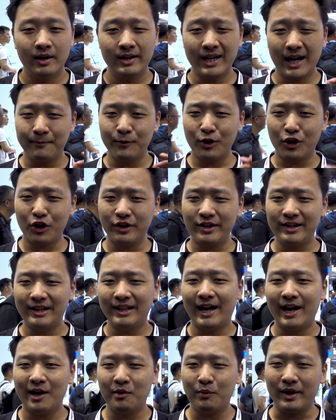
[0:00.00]
Now, I'm not gonna
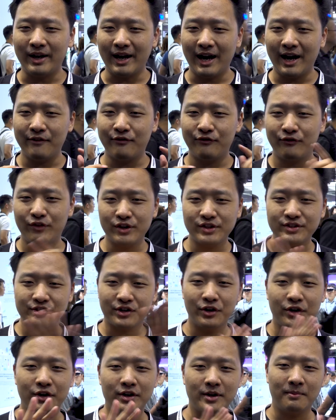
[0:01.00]
lie, when I first
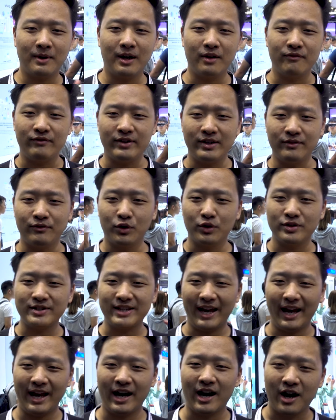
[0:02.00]
heard about Vivo's
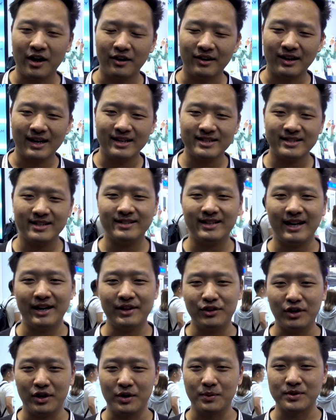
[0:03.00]
AR glasses, I
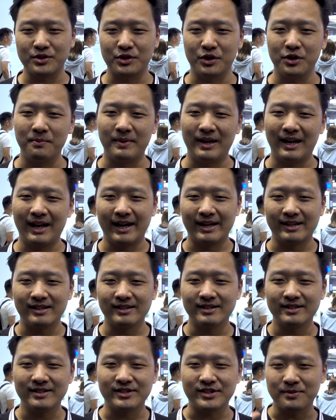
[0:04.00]
thought it was gonna be like
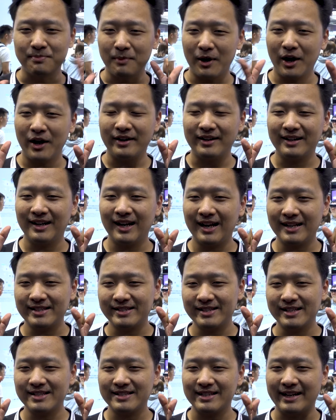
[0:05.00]
smart
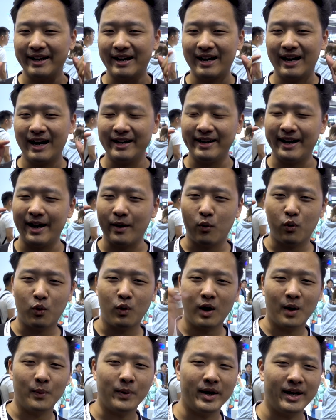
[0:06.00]
glasses, like the kind that
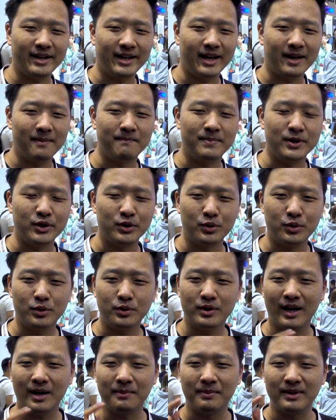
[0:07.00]
Huawei
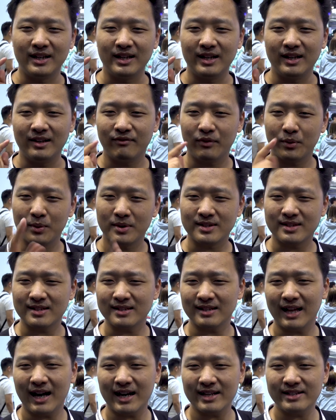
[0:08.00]
debuted, I believe it was
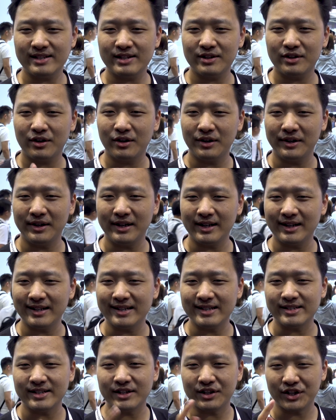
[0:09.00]
last year or earlier
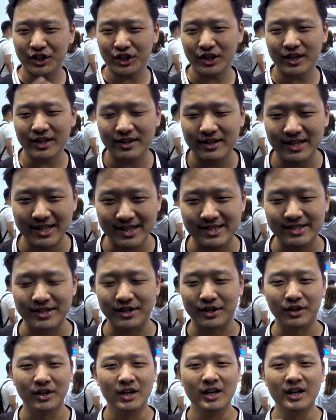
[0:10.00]
this year? Earlier this
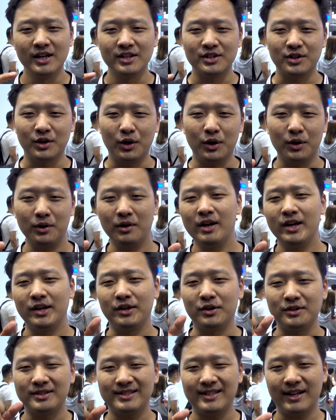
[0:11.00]
year. So, you
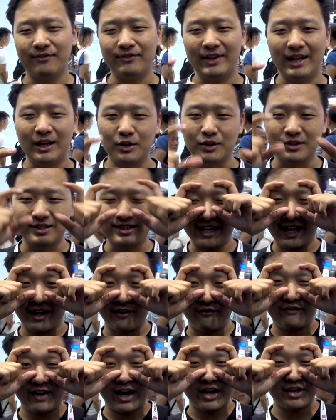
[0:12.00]
know, stuff that looks like
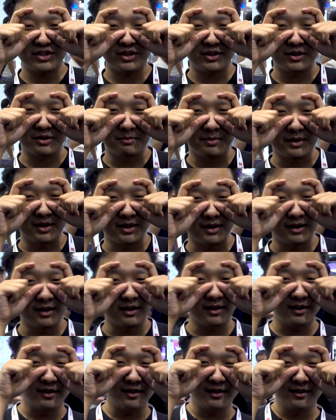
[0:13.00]

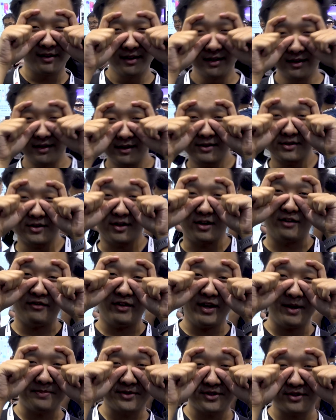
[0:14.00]
fashionable, sort of
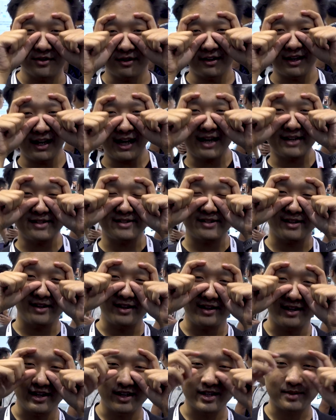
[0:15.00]
hipster
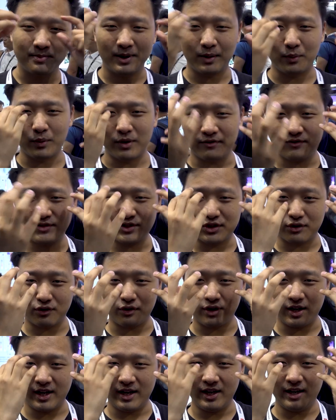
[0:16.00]
glasses, but with
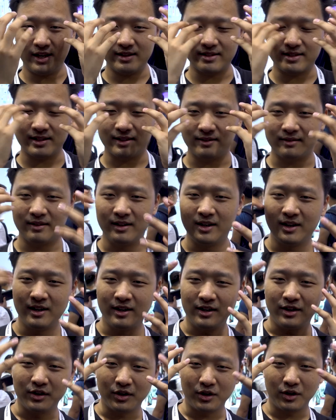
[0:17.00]
screens and,
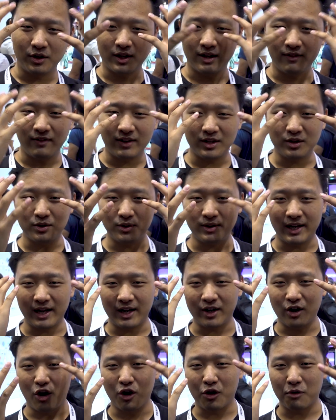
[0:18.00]
you know, giving you
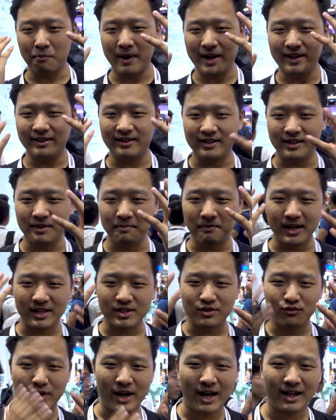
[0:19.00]
that augmented
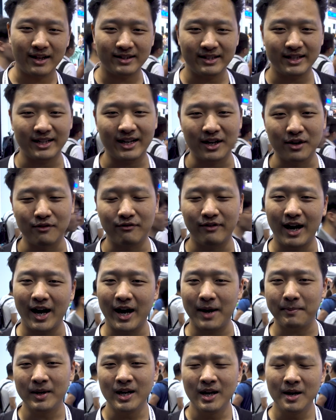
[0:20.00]
mixed reality kind of
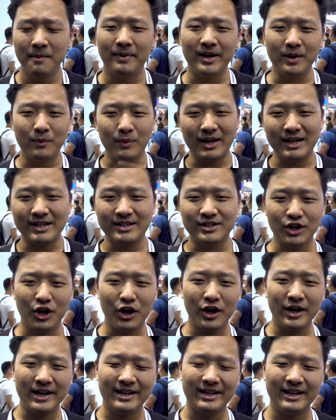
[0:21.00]
vibe. But then when I saw
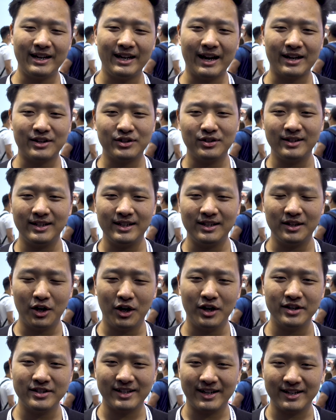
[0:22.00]
it actually
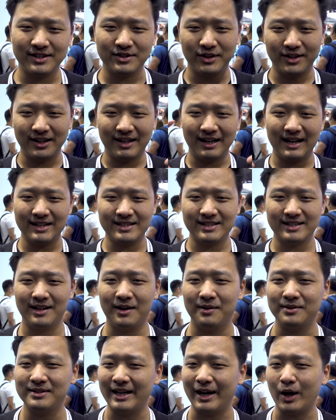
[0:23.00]
launch and I saw the glasses,
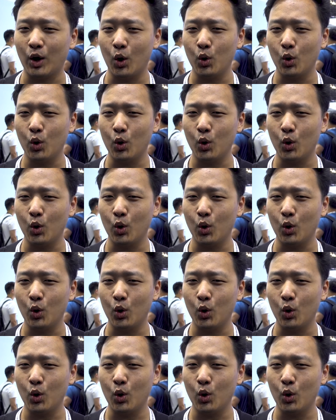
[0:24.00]
I was like,